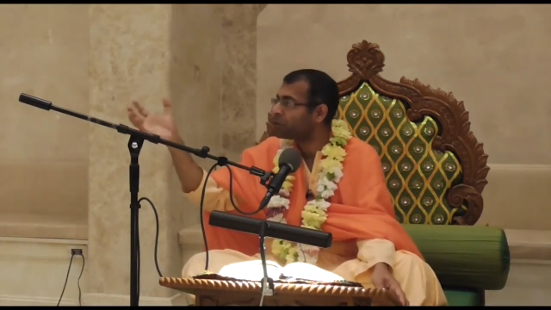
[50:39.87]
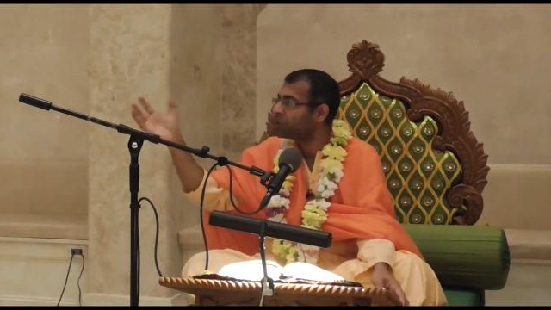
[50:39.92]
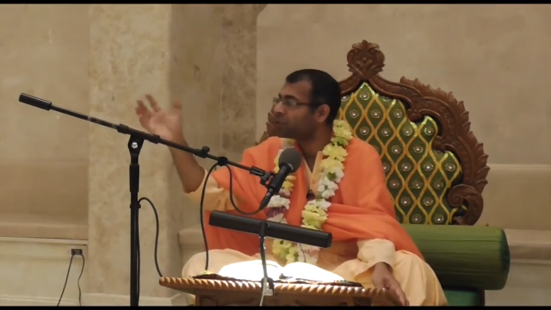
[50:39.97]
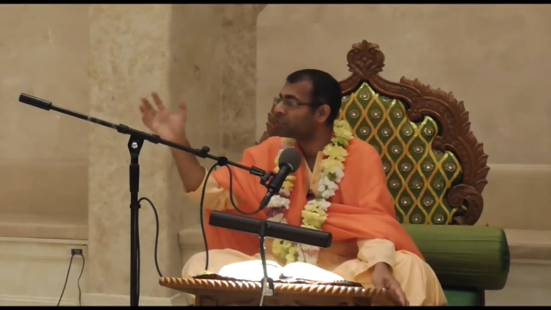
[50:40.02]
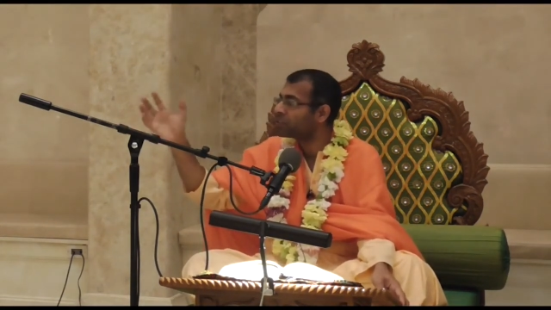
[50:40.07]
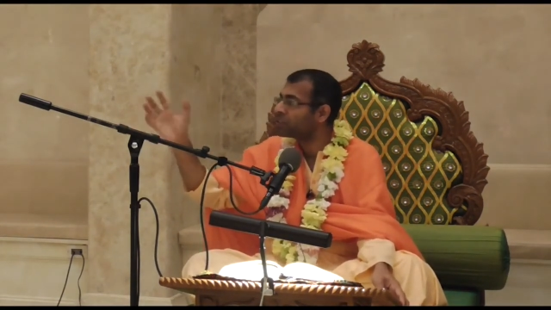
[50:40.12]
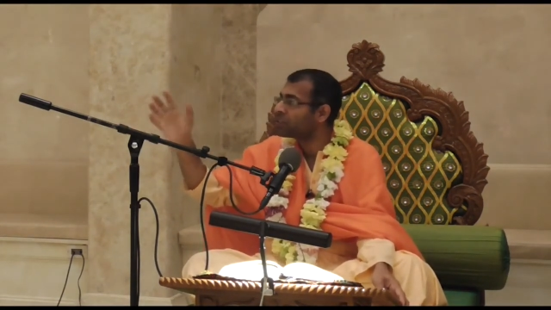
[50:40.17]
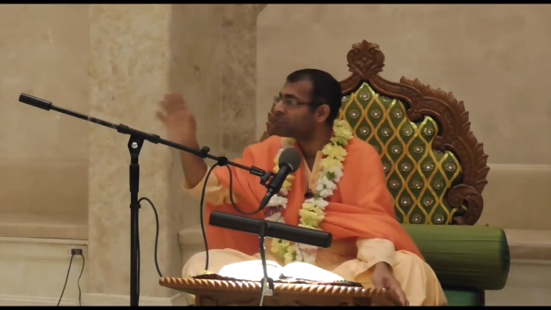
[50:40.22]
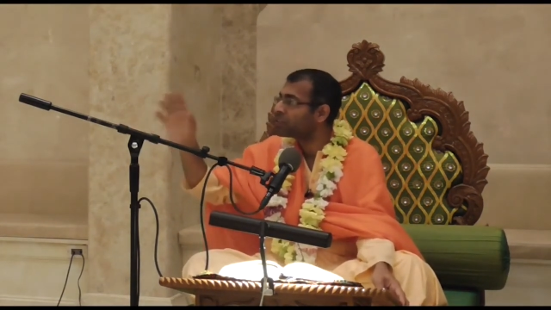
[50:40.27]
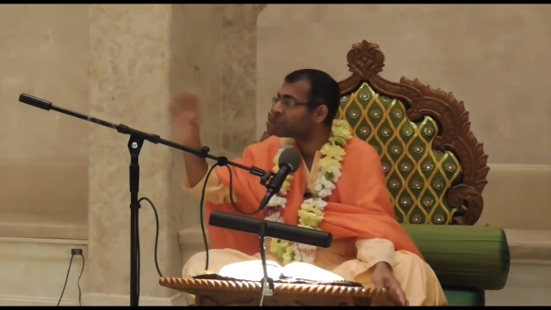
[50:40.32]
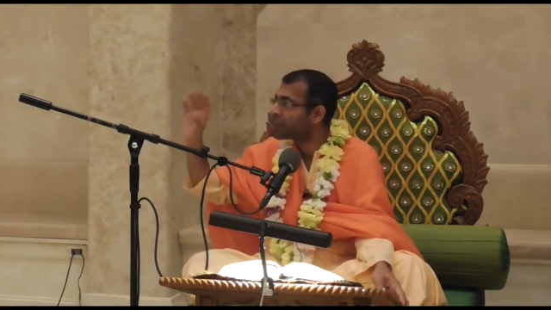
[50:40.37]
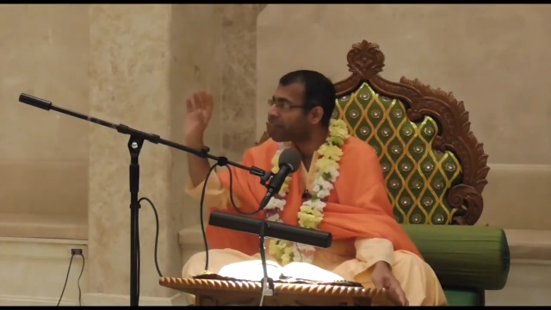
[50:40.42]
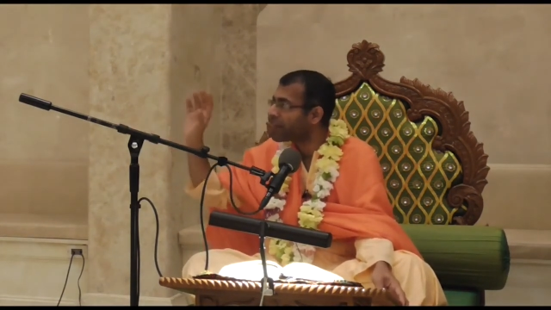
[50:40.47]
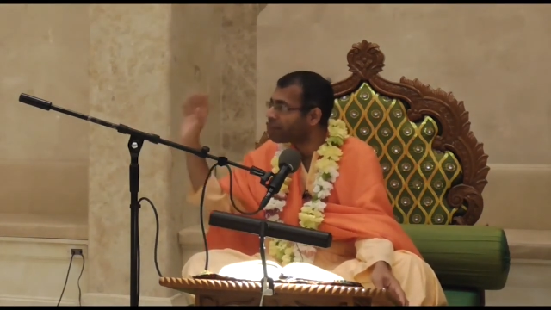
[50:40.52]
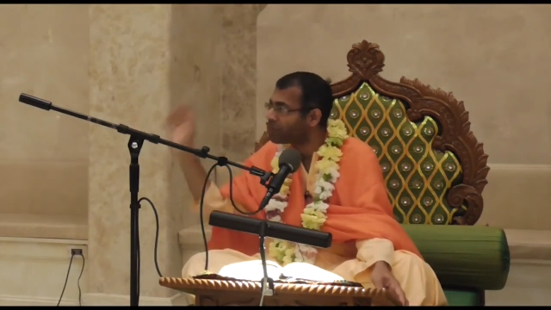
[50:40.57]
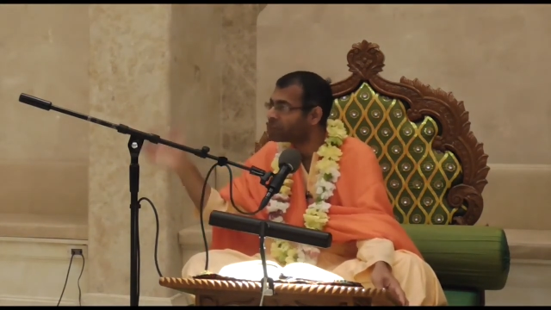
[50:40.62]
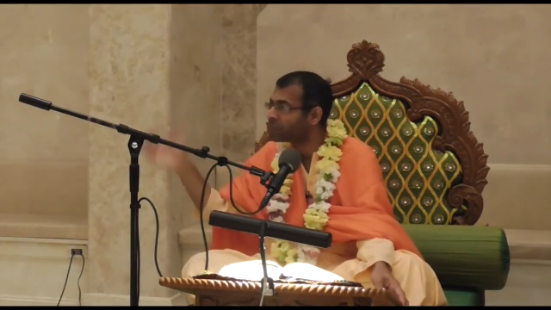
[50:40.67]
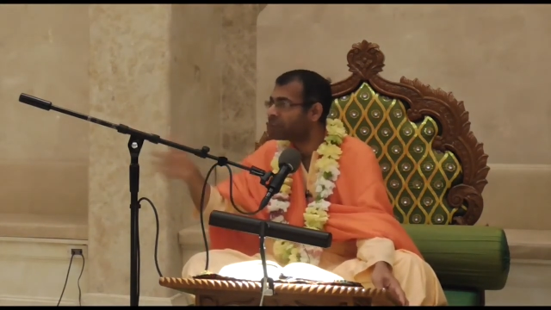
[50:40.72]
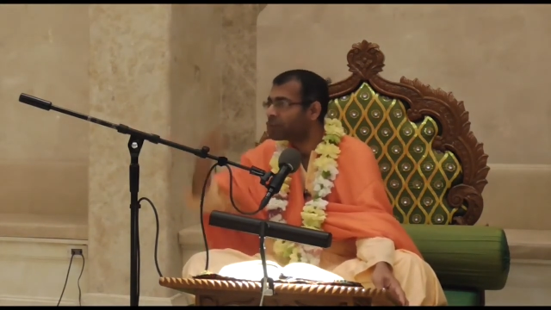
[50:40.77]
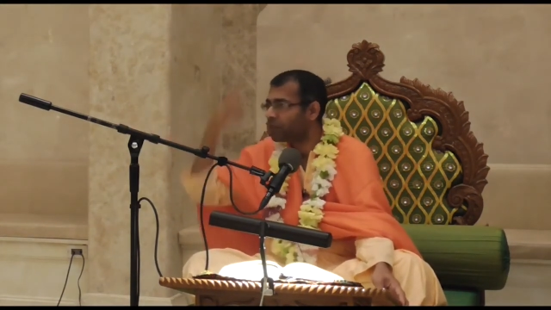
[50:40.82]
to research
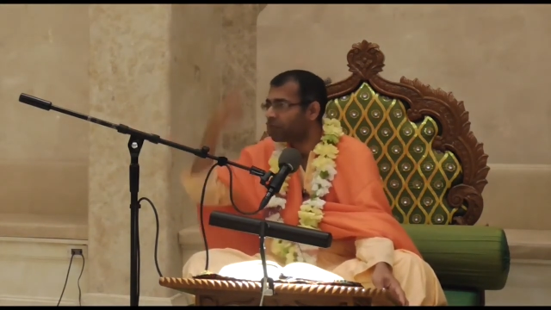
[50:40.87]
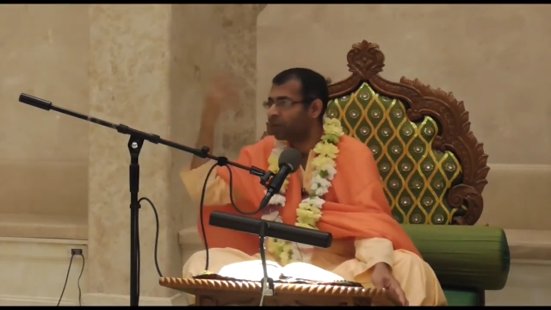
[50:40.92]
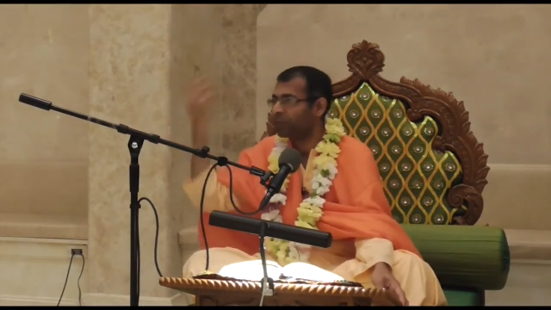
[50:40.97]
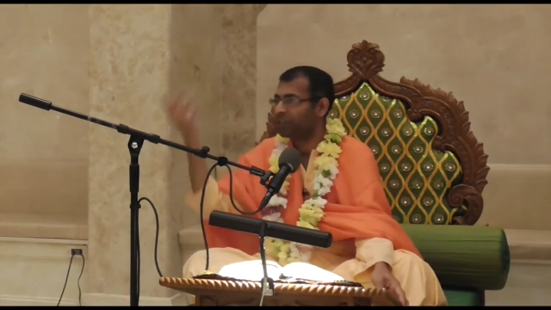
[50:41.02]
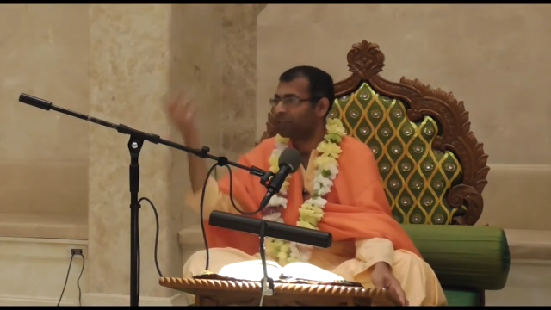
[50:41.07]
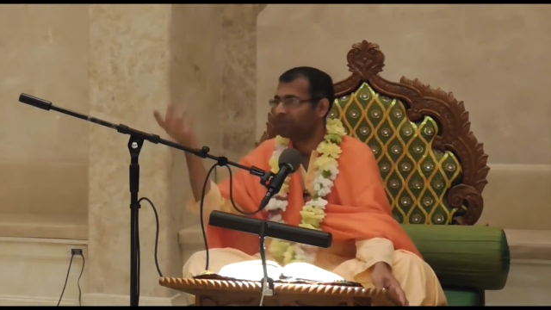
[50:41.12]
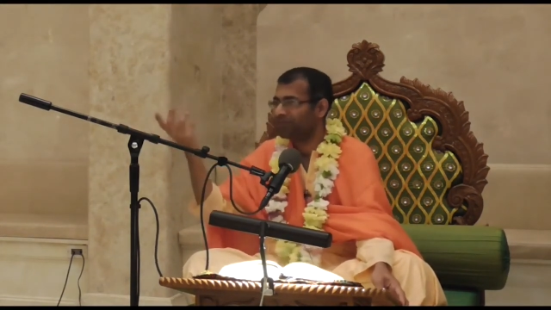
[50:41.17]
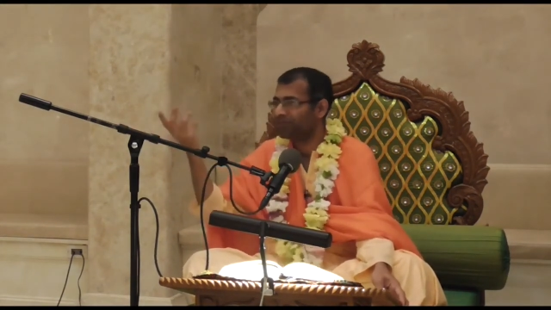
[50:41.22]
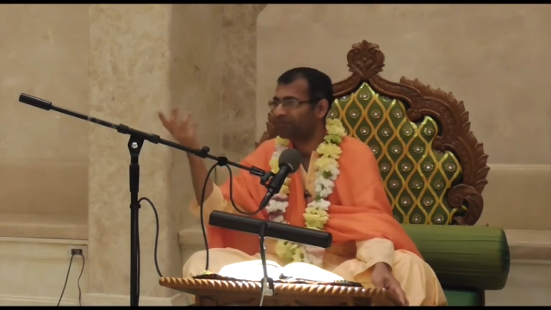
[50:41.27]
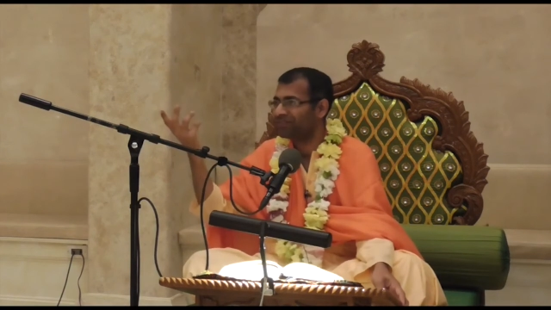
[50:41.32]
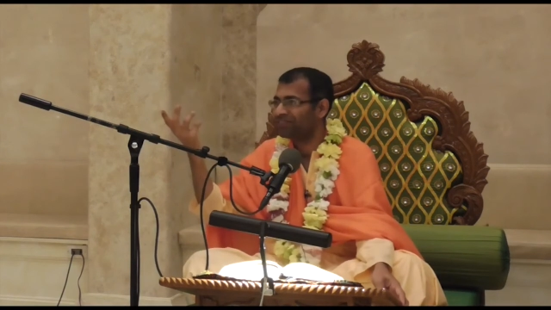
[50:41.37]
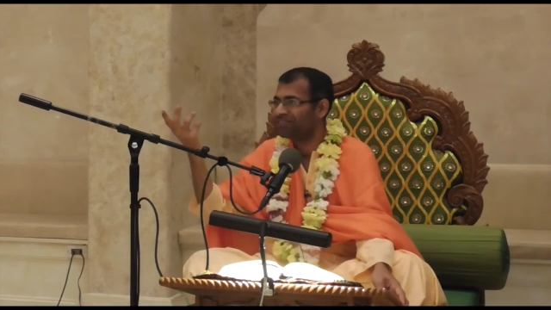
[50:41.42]
everything about him.